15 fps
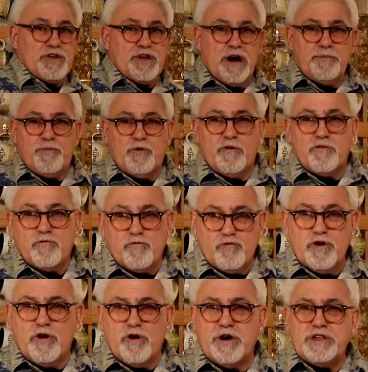couple of
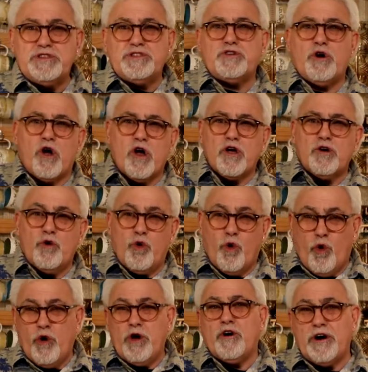really dark,
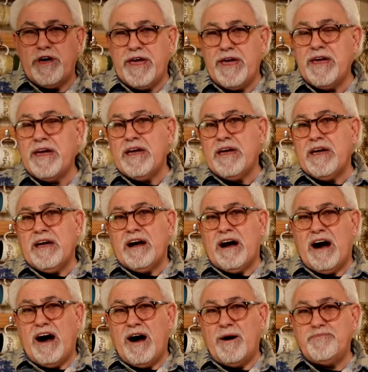oily
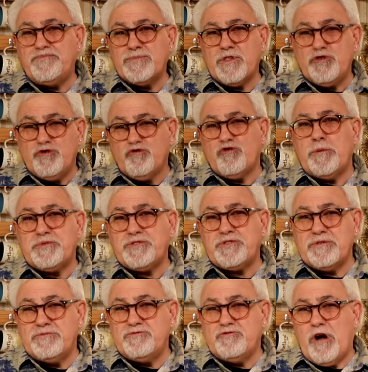drops
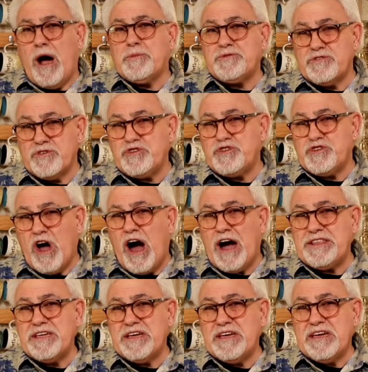of the
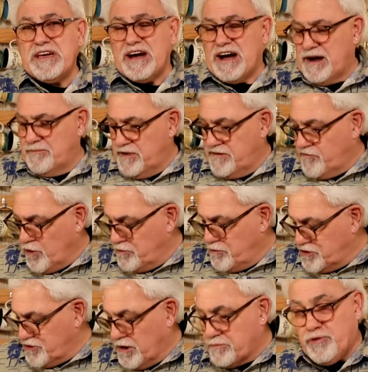shot before we
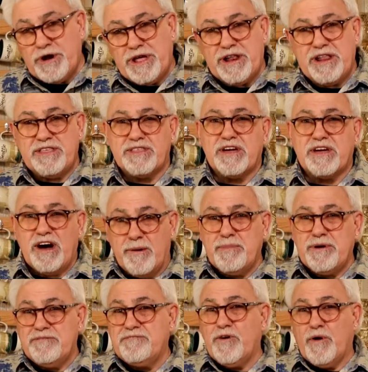start putting it in the
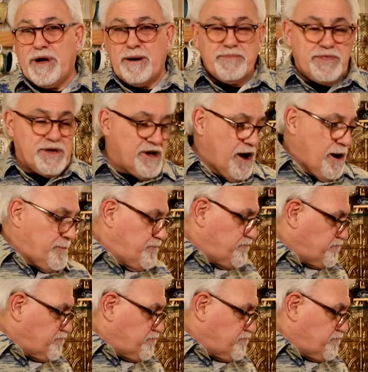cup and filling up the cup.